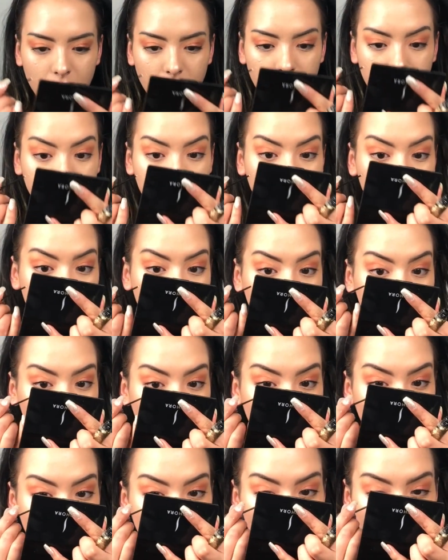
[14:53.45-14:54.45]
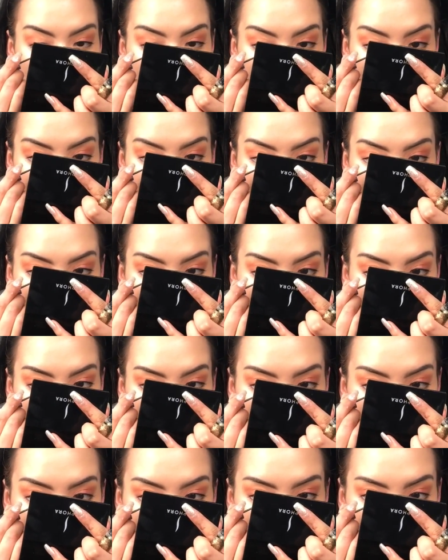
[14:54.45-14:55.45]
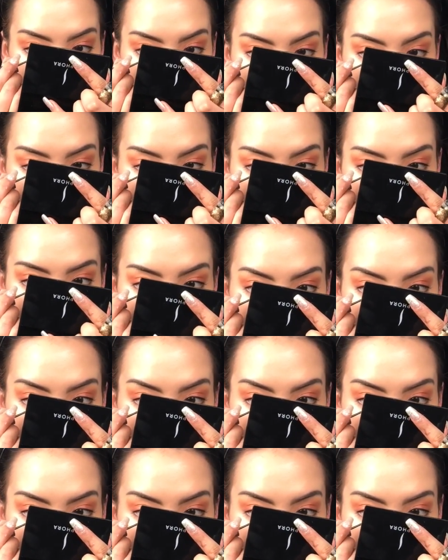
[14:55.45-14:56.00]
I'm just going to line the lower lash line.